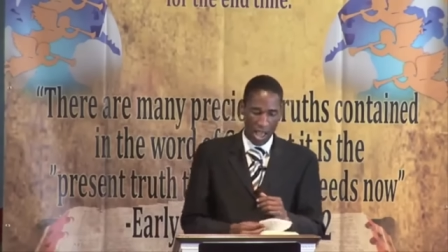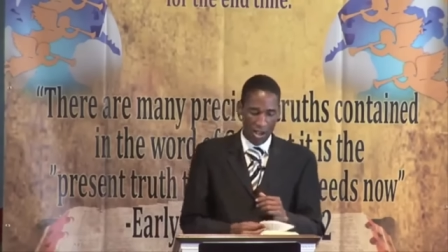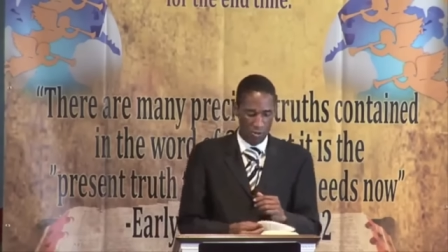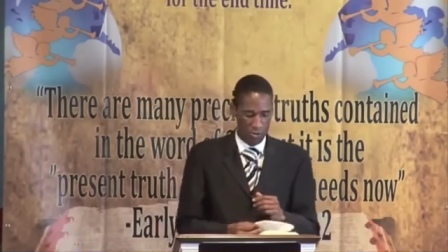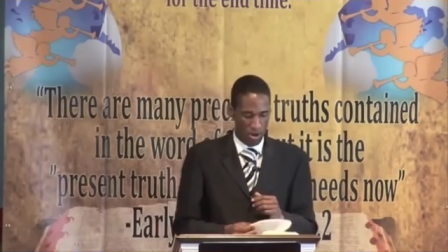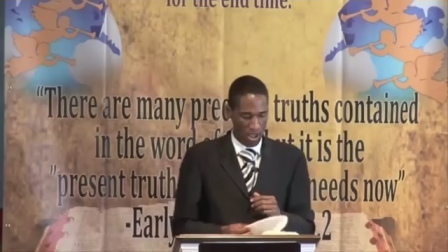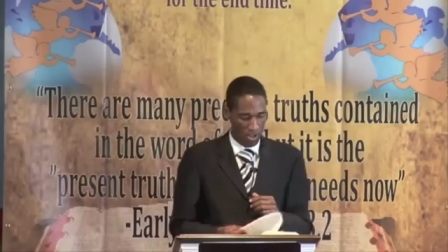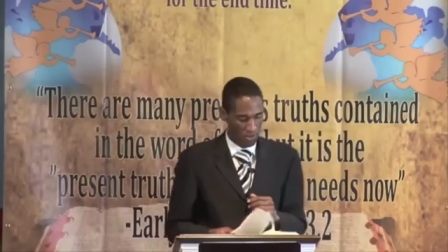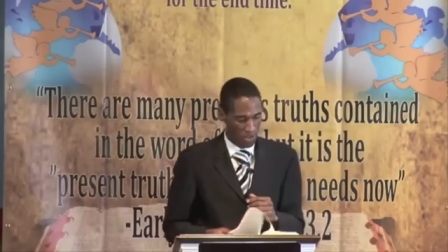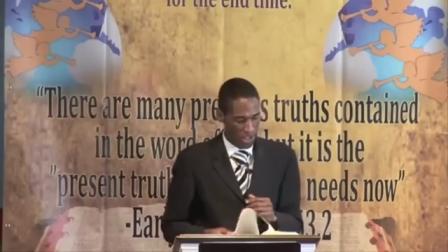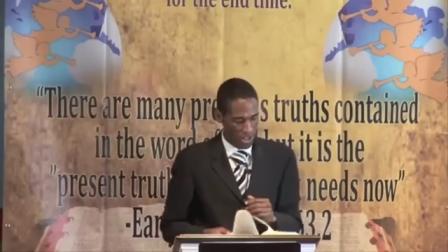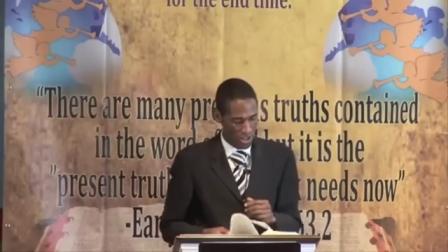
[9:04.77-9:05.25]

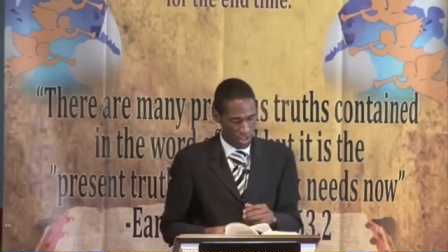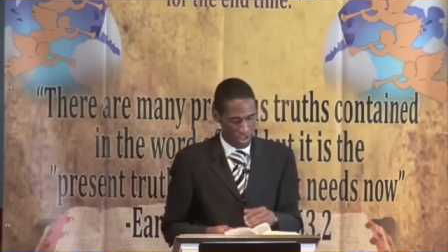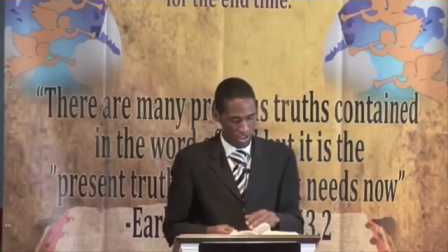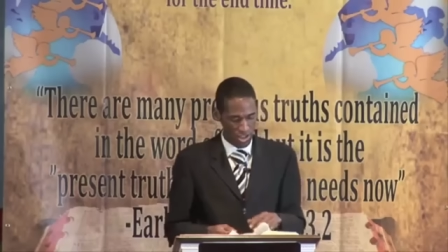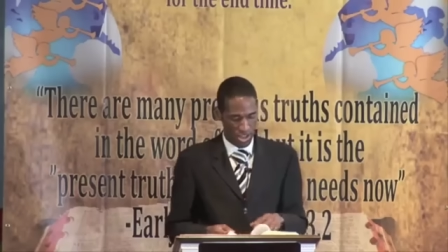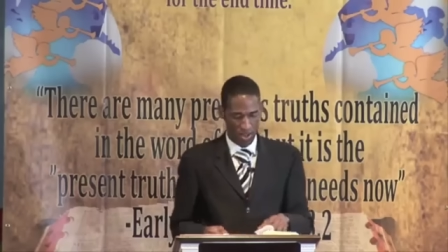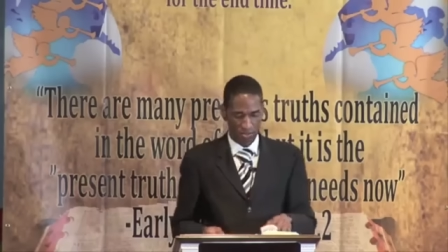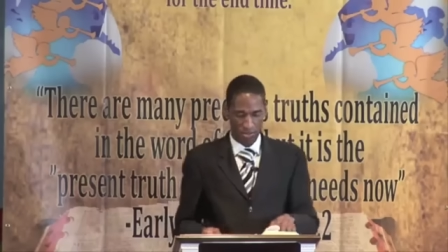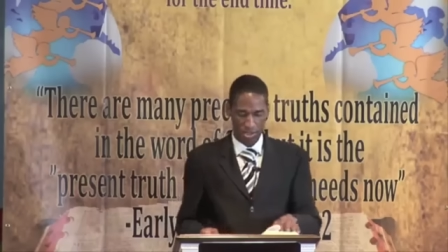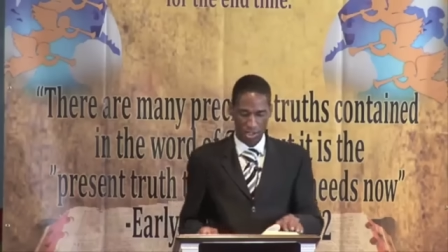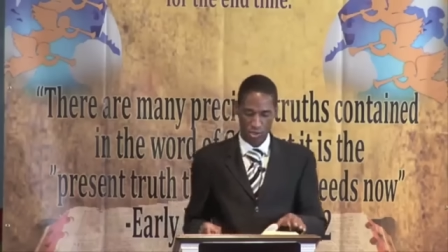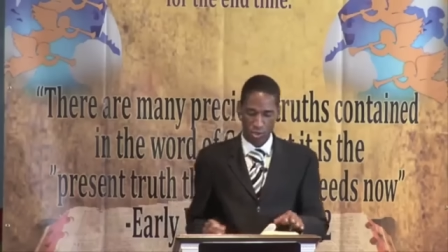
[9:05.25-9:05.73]
Revelation
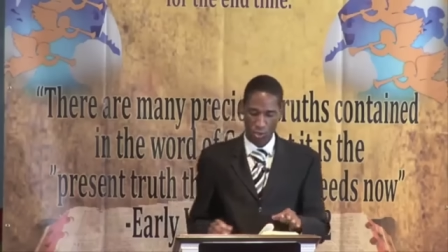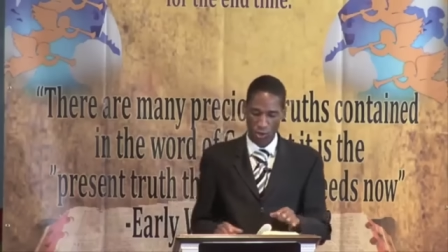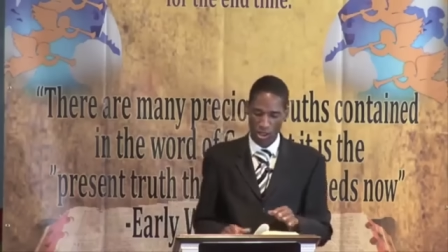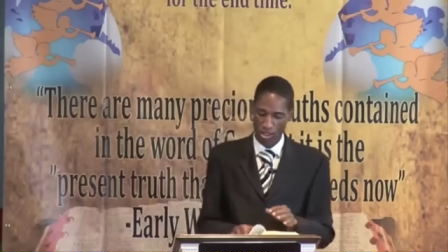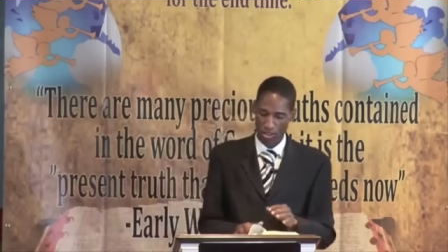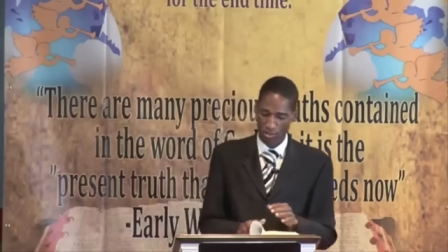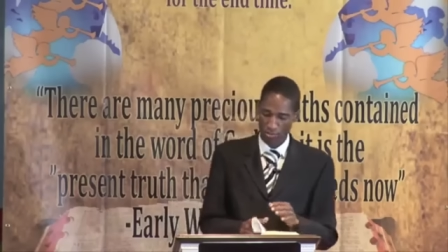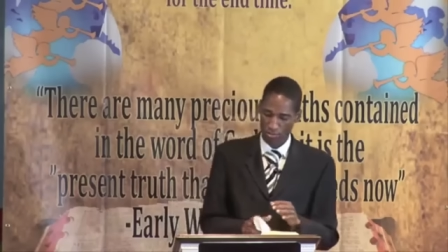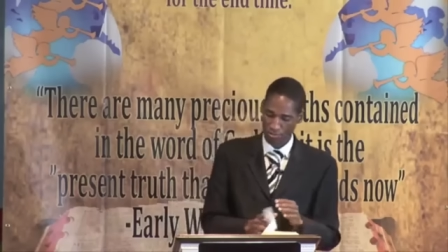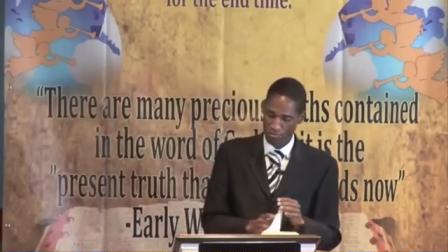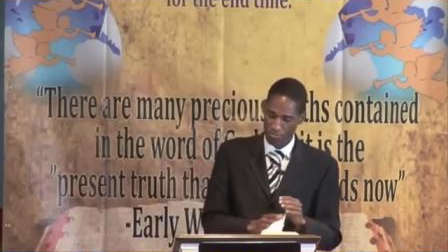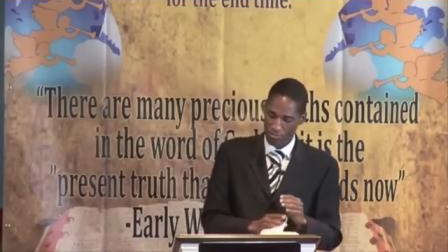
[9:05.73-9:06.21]
chapter
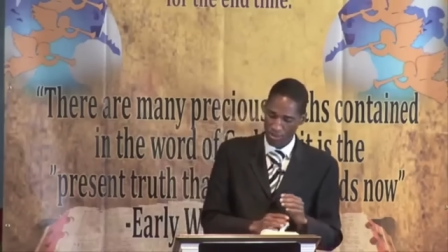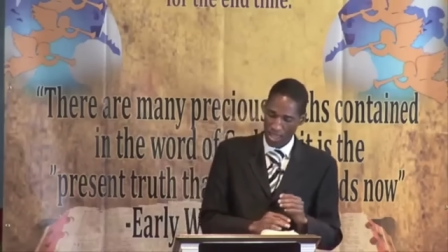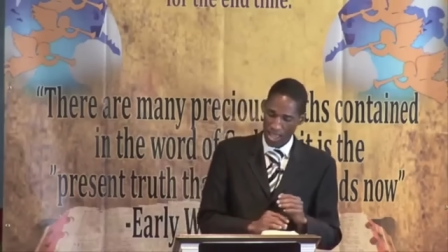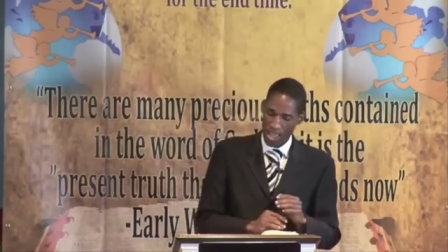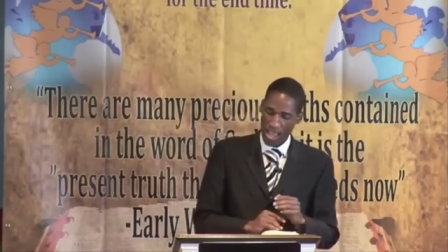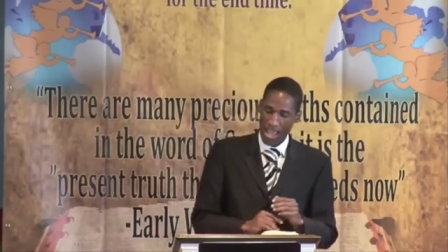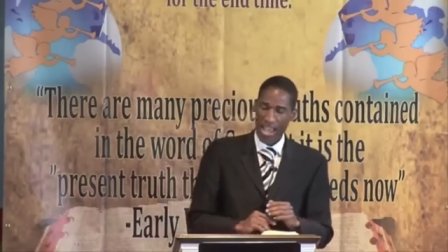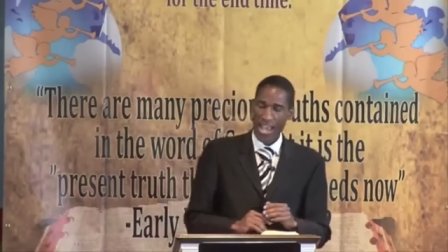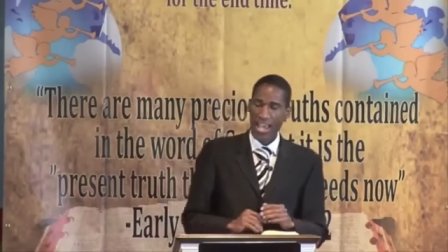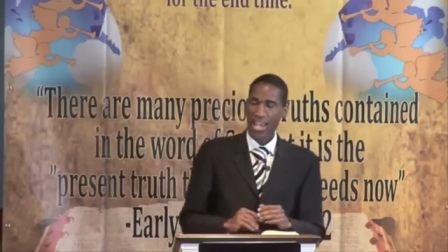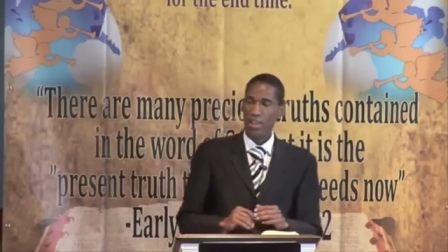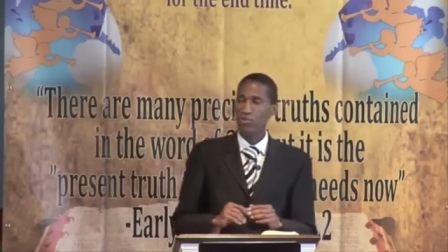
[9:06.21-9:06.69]
12.
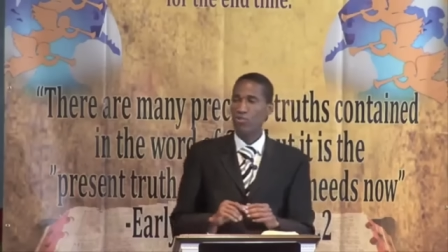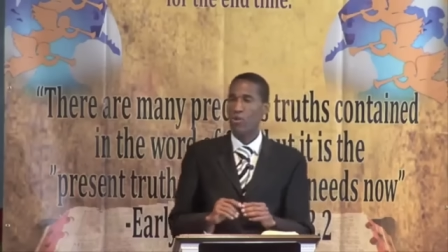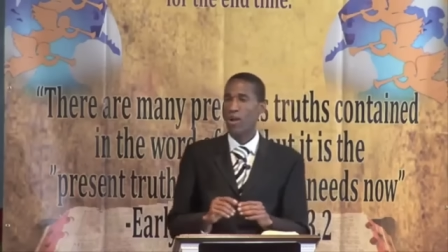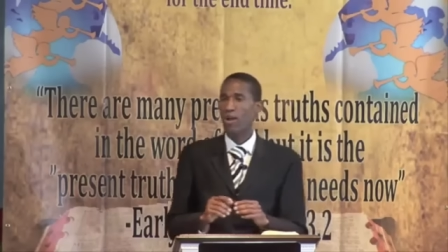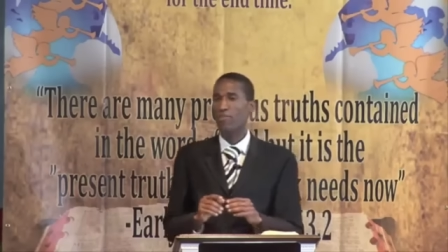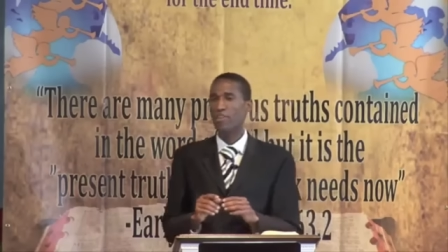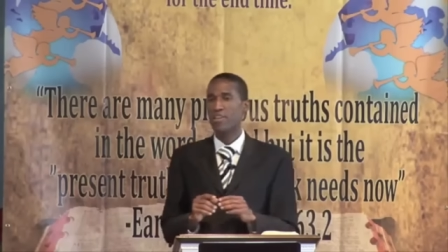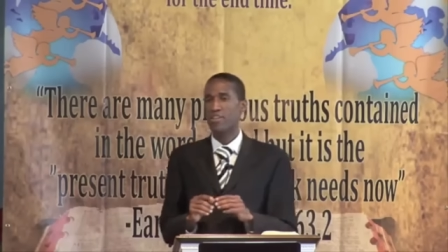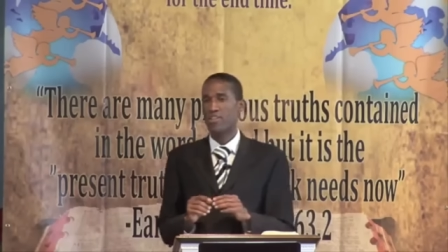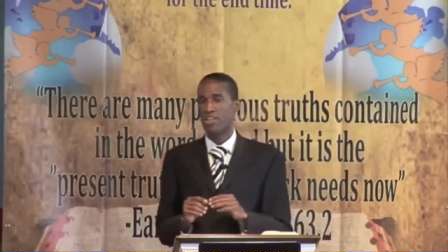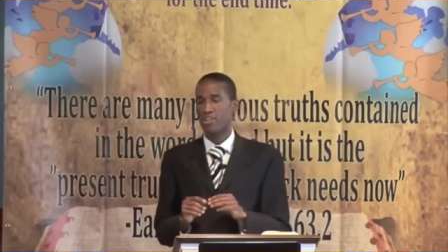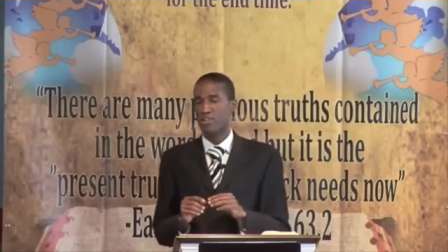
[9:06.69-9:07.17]
In
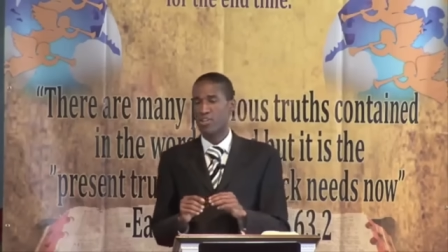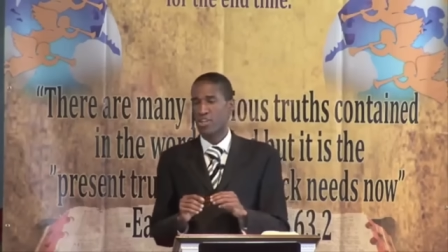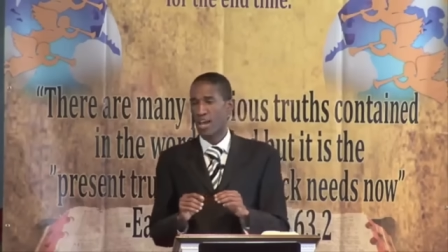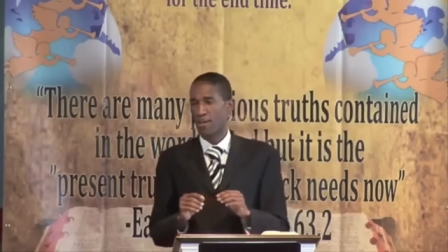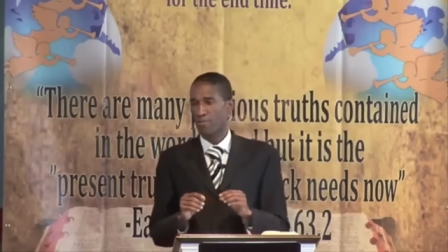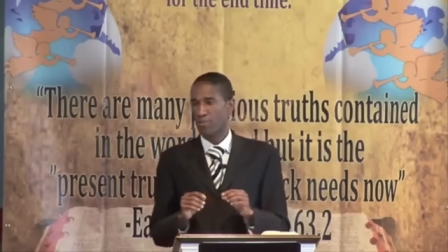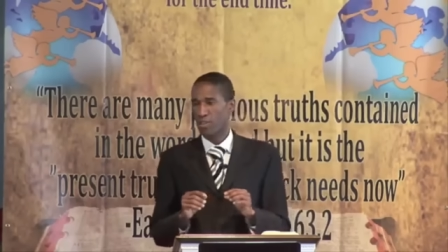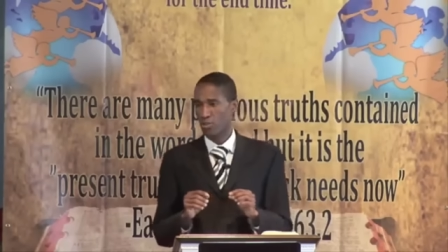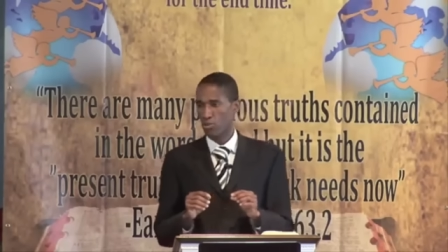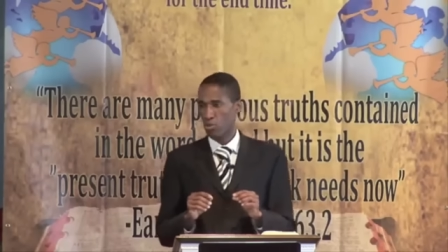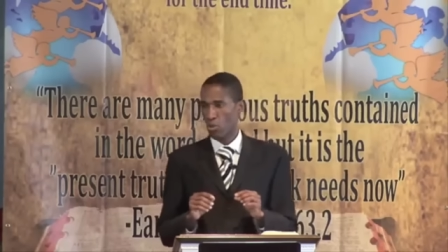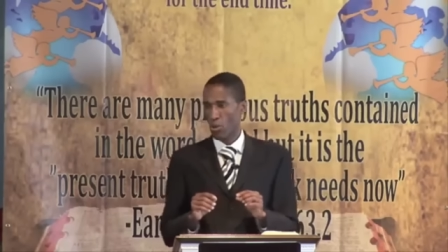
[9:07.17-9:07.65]
Revelation
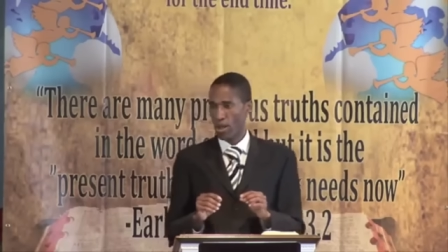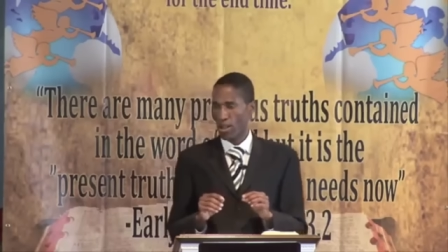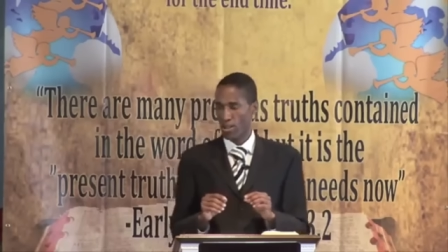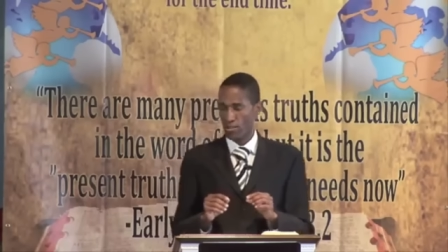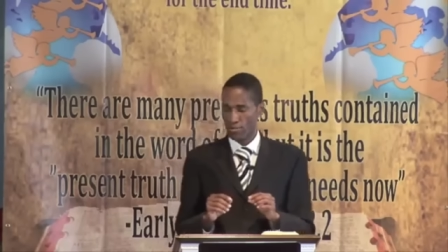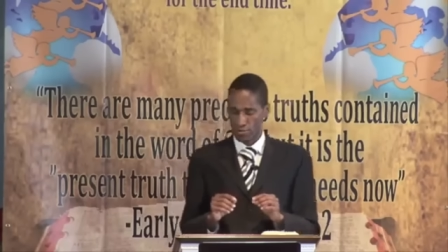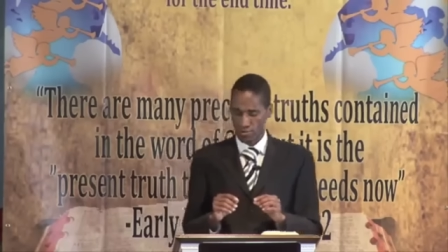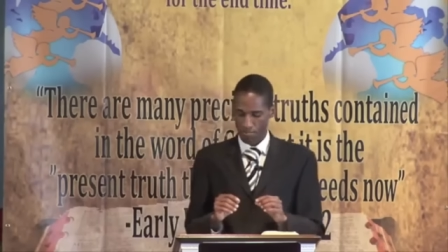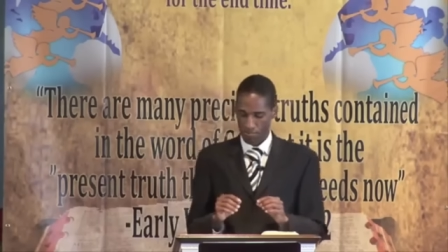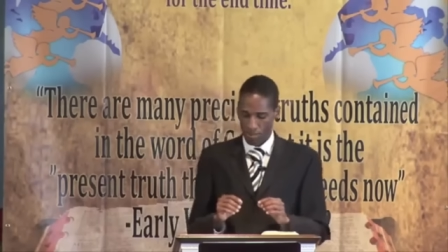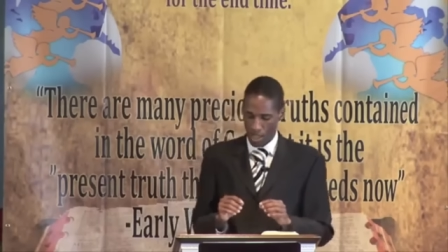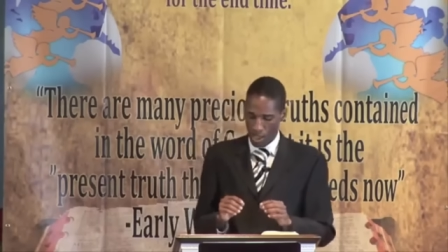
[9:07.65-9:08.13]
chapter
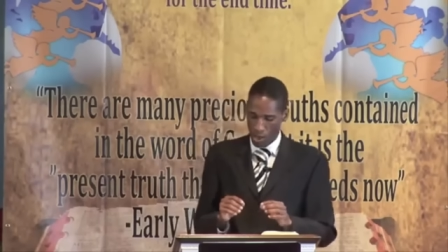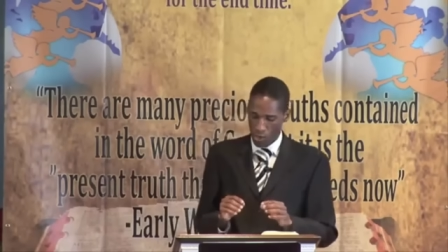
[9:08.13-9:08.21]
12,